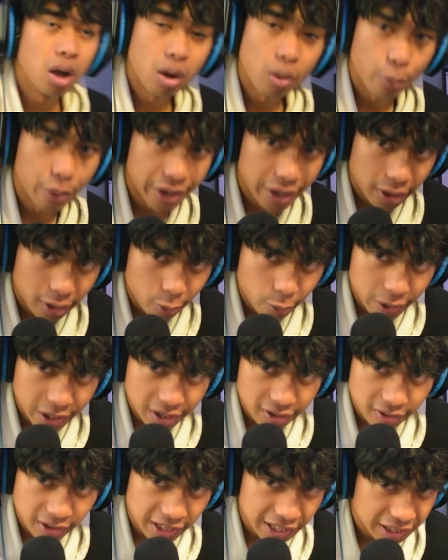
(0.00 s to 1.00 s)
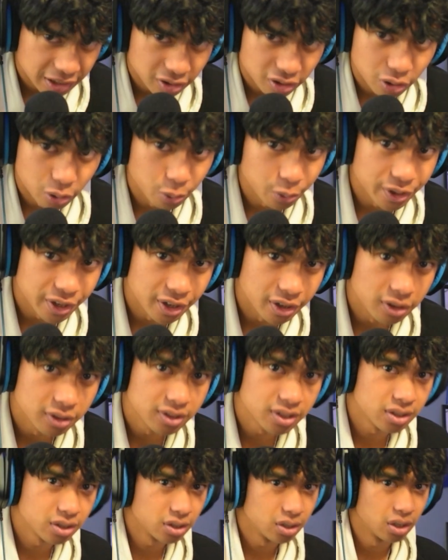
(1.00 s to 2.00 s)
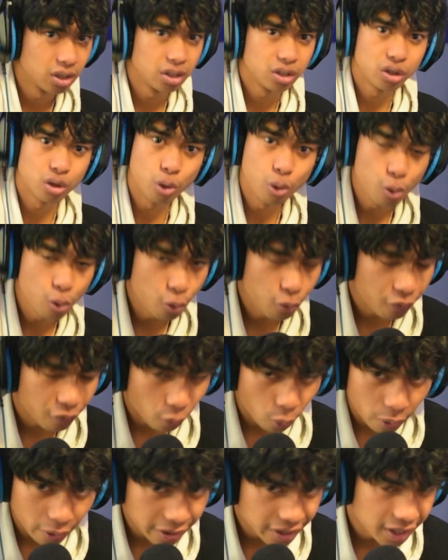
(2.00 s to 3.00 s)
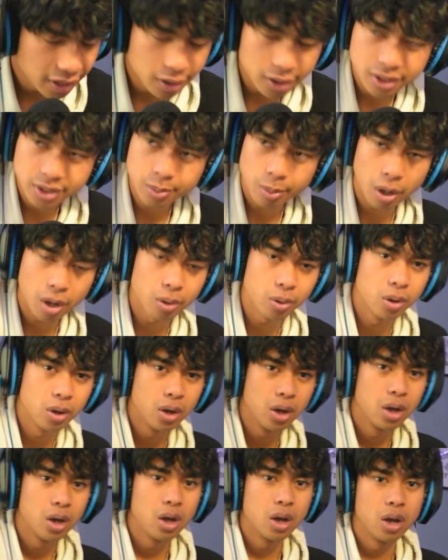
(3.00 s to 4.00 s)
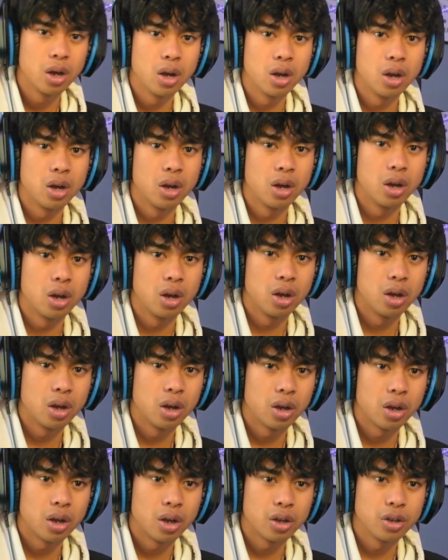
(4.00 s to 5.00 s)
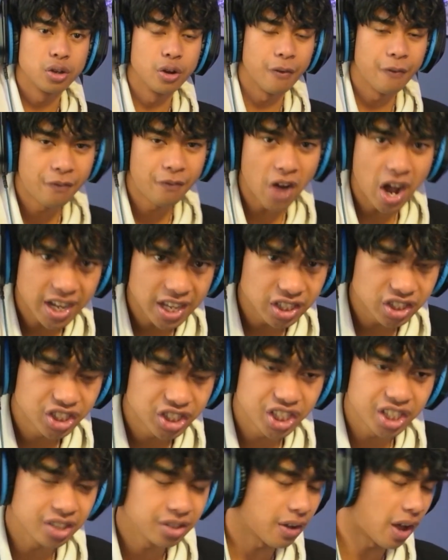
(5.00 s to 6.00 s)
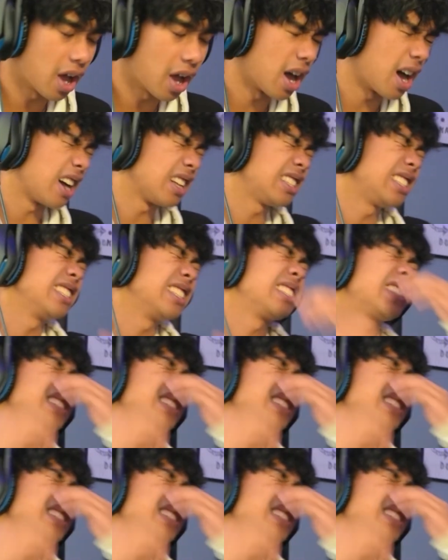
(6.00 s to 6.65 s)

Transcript: We gotta wait like 2 years. 2-4 years, bro. You're fucking this is